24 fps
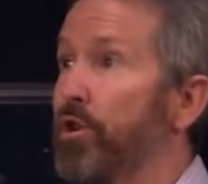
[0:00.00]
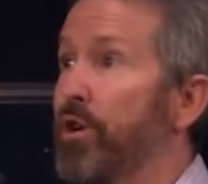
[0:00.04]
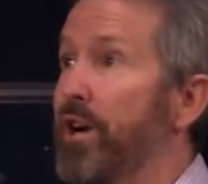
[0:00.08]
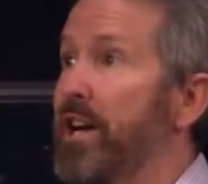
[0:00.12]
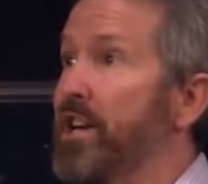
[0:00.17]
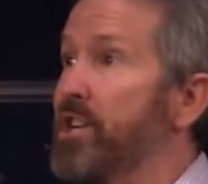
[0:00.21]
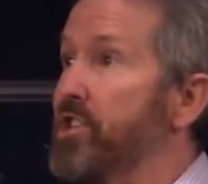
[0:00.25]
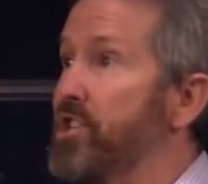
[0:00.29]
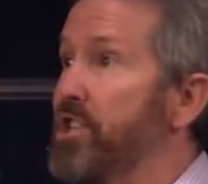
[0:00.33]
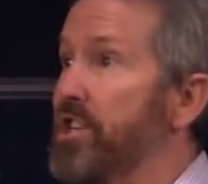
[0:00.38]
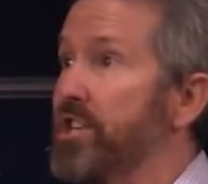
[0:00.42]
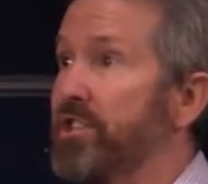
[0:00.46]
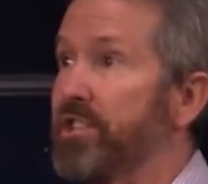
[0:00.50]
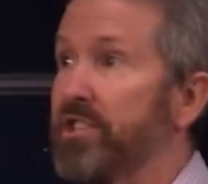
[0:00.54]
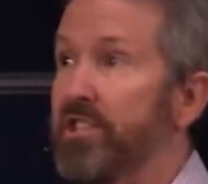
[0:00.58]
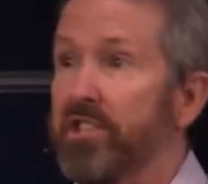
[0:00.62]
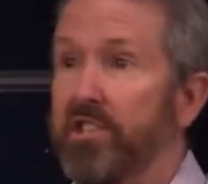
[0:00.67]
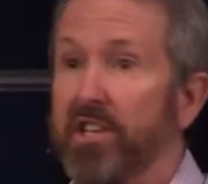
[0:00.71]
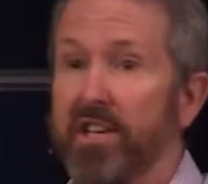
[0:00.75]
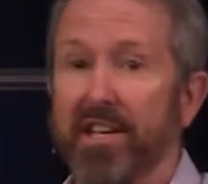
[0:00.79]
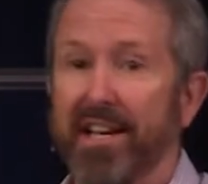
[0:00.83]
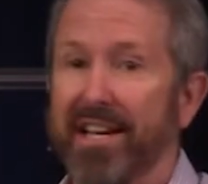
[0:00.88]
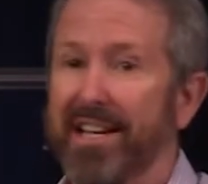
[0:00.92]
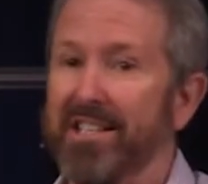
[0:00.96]
And Jesus
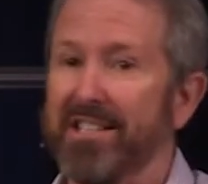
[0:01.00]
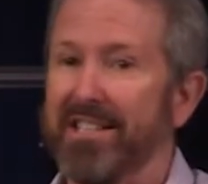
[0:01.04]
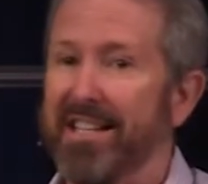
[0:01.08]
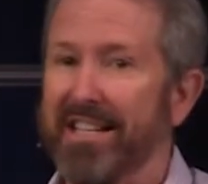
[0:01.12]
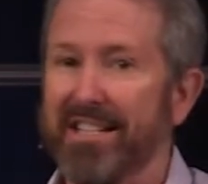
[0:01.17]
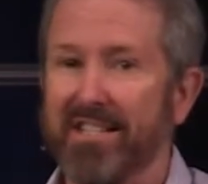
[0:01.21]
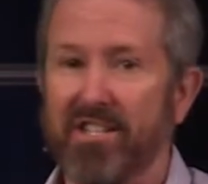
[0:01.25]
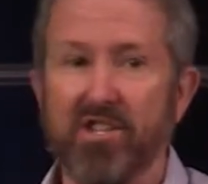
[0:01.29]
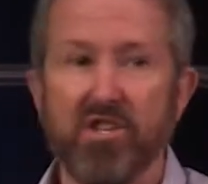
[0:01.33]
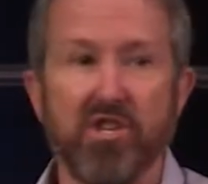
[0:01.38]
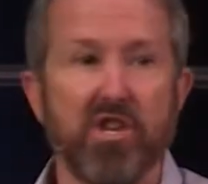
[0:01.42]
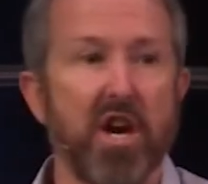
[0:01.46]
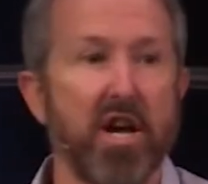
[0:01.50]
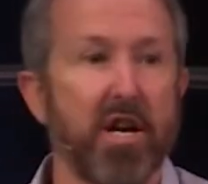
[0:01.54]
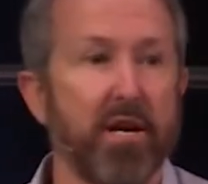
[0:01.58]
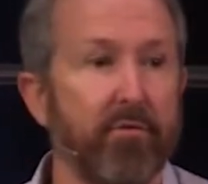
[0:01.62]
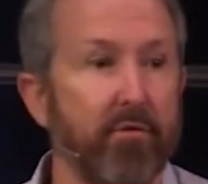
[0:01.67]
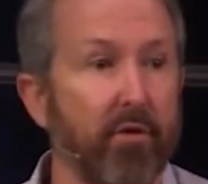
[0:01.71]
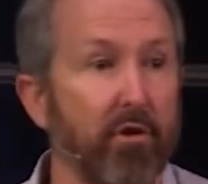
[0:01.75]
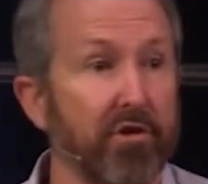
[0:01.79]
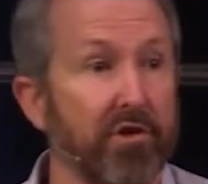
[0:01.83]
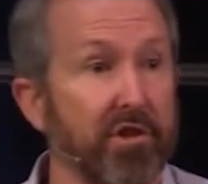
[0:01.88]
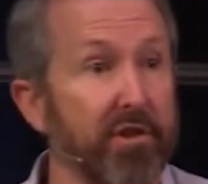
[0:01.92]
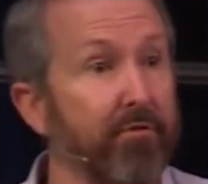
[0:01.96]
said, it's none of
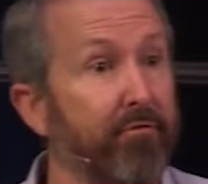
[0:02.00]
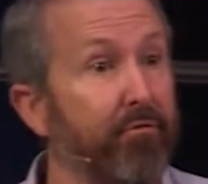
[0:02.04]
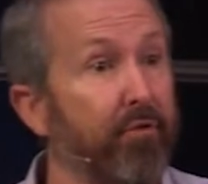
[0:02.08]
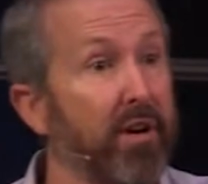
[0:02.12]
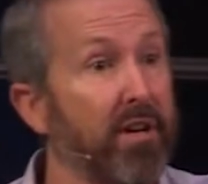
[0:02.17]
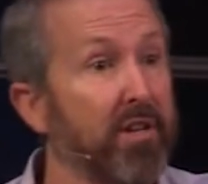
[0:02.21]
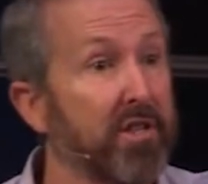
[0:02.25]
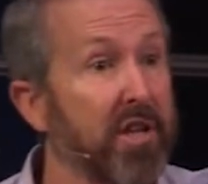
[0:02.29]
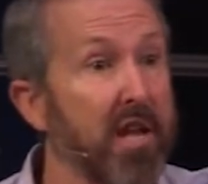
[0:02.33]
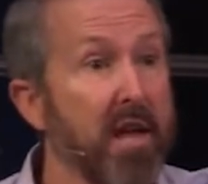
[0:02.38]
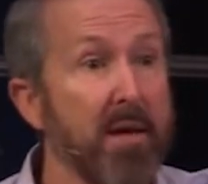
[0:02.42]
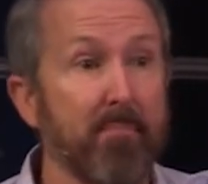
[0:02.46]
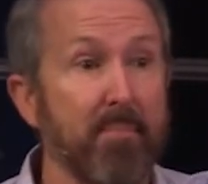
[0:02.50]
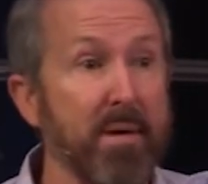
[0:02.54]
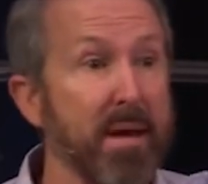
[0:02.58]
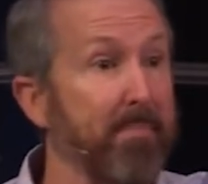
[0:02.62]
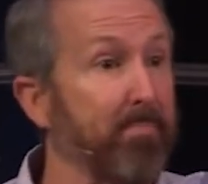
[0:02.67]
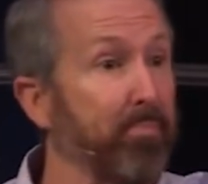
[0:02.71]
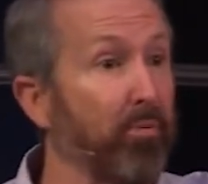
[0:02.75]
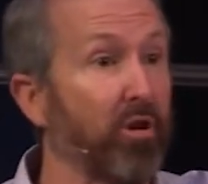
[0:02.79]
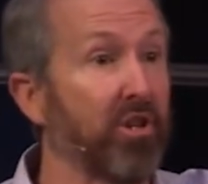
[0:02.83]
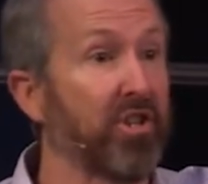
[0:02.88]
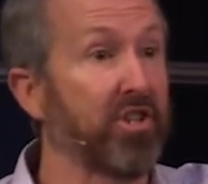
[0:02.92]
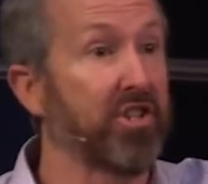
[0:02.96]
those. And friends,
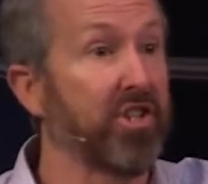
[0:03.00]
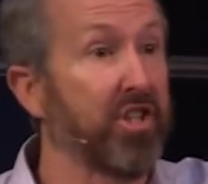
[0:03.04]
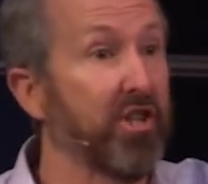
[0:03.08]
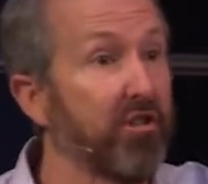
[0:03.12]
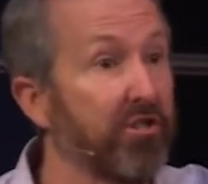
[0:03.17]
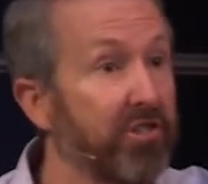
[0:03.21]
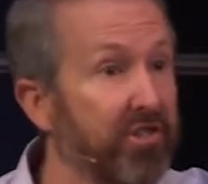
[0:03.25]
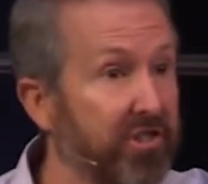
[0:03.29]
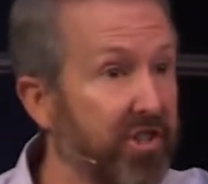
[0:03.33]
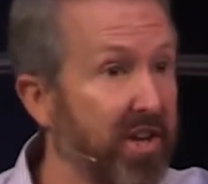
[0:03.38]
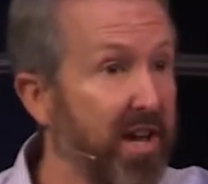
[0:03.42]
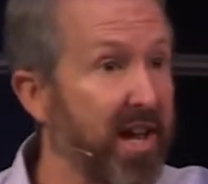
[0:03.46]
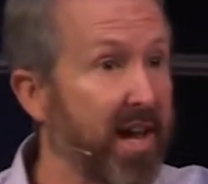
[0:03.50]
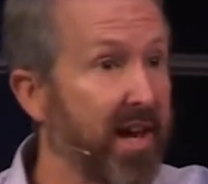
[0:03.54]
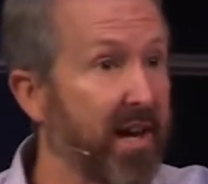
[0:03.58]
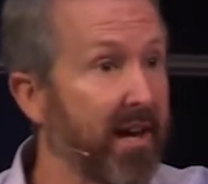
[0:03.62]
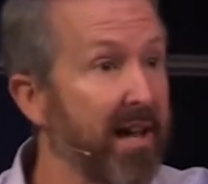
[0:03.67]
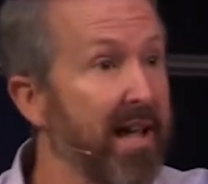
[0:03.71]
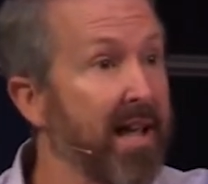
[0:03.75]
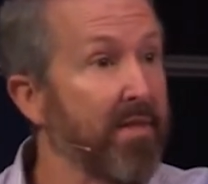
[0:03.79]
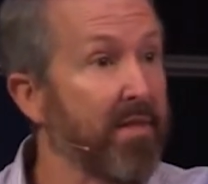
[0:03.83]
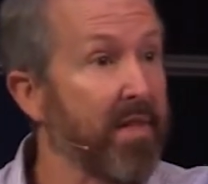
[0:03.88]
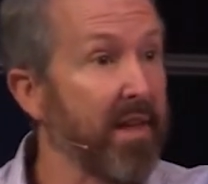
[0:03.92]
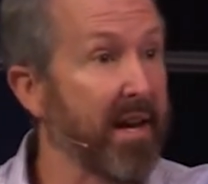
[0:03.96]
people are still saying
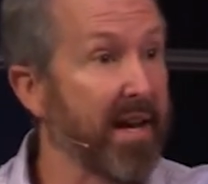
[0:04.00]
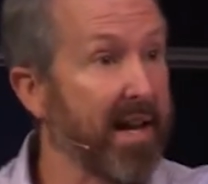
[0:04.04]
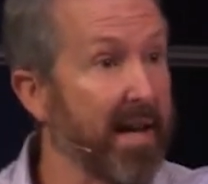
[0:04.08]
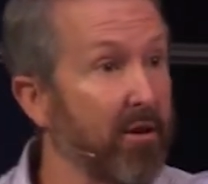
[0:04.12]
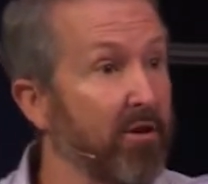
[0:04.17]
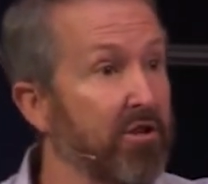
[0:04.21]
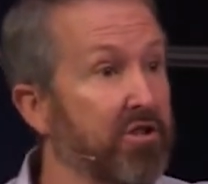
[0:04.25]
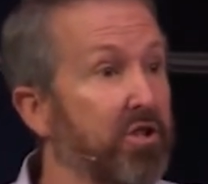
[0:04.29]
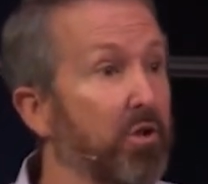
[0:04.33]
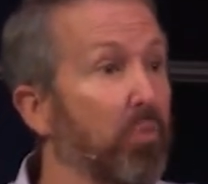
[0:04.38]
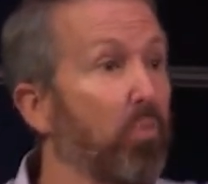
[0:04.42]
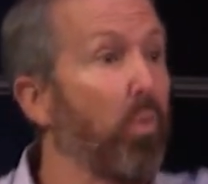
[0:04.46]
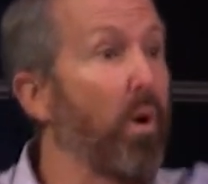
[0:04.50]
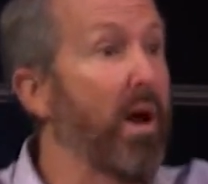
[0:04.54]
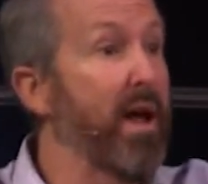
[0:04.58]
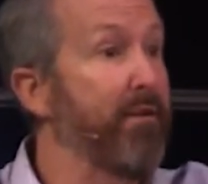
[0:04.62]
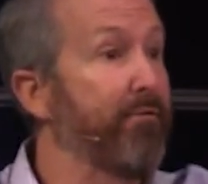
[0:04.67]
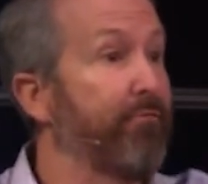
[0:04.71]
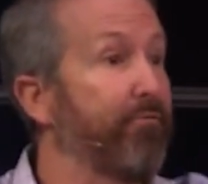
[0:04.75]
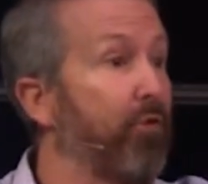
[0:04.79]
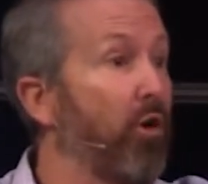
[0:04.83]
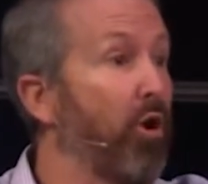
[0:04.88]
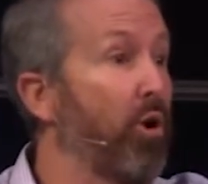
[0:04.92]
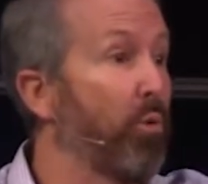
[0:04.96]
that here's the way
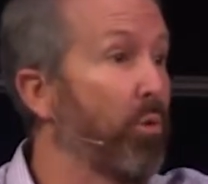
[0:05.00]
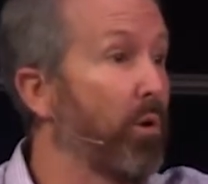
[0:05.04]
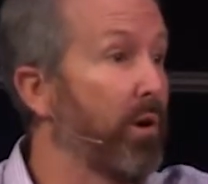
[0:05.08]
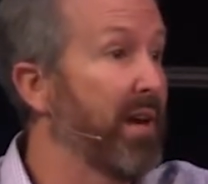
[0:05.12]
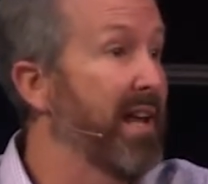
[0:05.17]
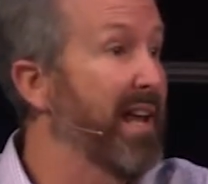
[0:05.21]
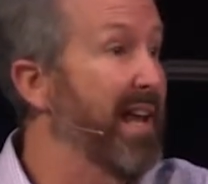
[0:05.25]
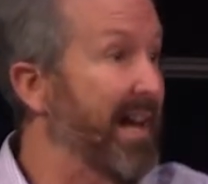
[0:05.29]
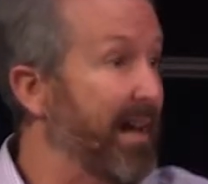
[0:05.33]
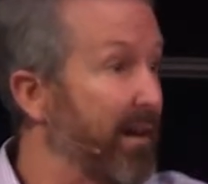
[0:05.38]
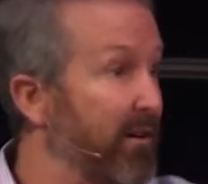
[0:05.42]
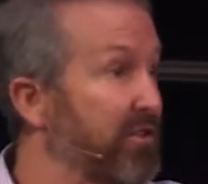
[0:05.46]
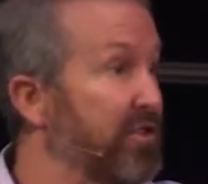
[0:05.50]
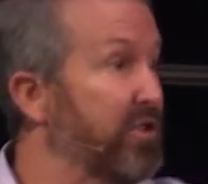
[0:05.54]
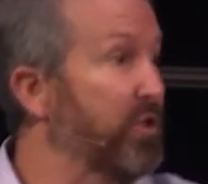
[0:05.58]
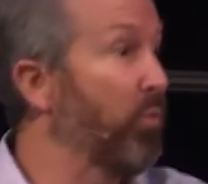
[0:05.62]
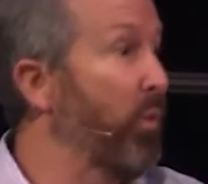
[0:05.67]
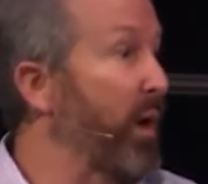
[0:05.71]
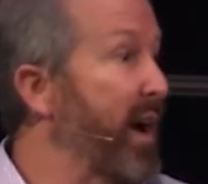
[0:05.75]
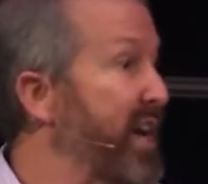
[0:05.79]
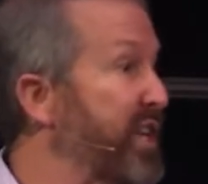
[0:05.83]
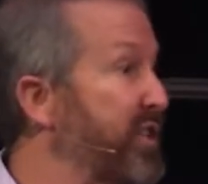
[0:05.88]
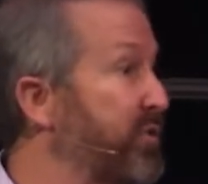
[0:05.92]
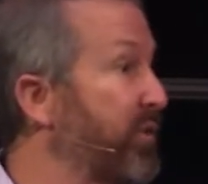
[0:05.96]
forward, here's the
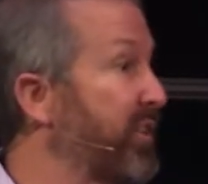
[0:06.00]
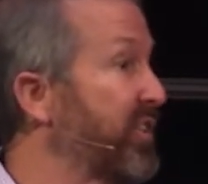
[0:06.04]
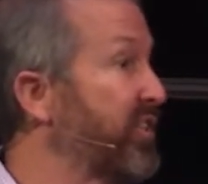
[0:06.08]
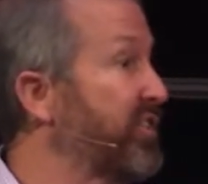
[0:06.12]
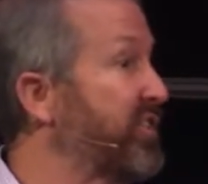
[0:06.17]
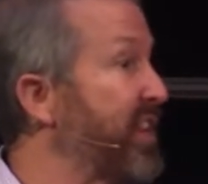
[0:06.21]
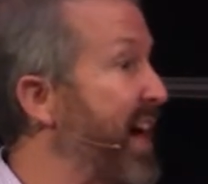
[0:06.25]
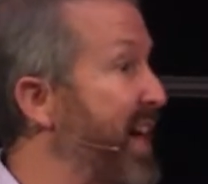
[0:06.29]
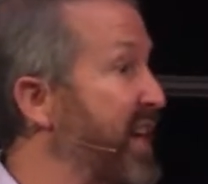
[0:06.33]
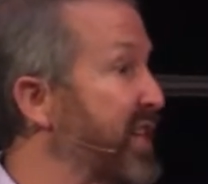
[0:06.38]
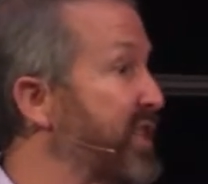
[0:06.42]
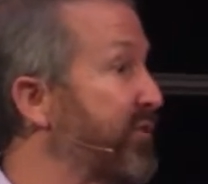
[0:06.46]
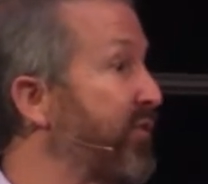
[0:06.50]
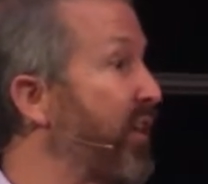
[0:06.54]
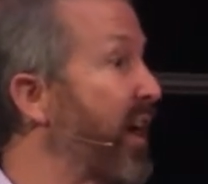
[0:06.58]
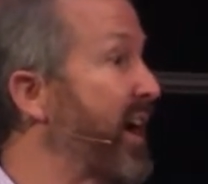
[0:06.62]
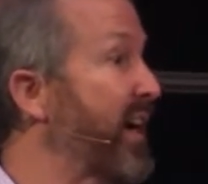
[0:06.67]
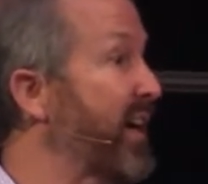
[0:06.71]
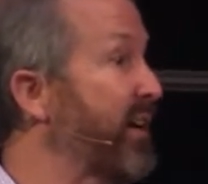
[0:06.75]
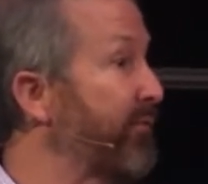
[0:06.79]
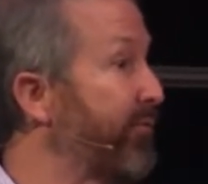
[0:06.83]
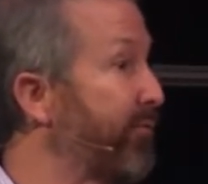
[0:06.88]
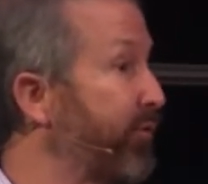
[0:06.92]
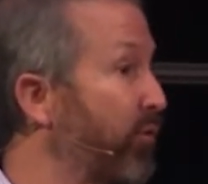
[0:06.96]
way to a
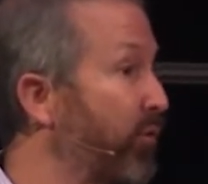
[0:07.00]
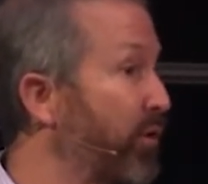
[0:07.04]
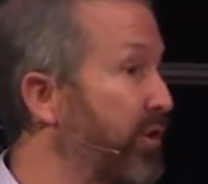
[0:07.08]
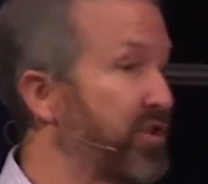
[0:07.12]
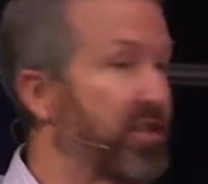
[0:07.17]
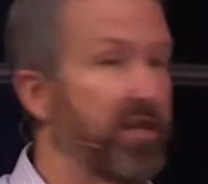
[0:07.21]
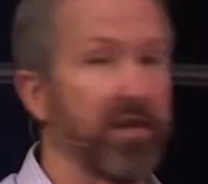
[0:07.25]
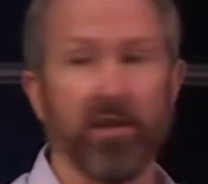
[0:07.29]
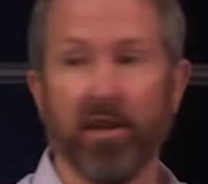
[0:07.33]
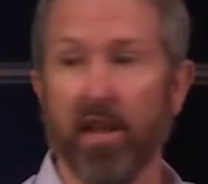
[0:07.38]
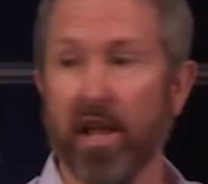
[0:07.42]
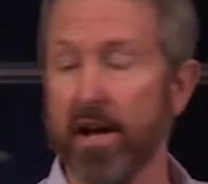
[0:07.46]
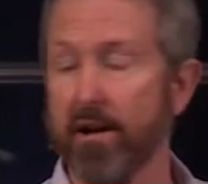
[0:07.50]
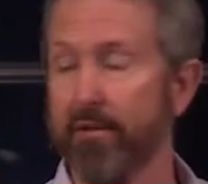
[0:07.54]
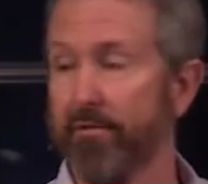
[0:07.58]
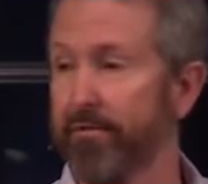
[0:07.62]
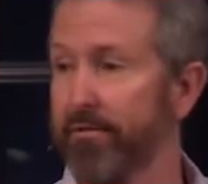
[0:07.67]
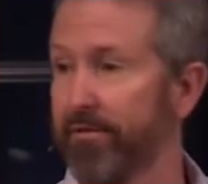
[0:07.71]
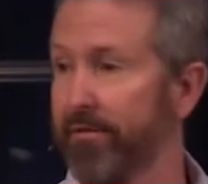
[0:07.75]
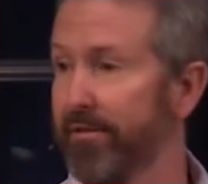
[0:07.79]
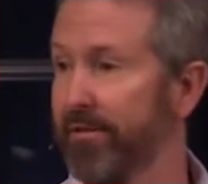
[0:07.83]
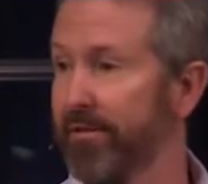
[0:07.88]
satisfying and flourishing life.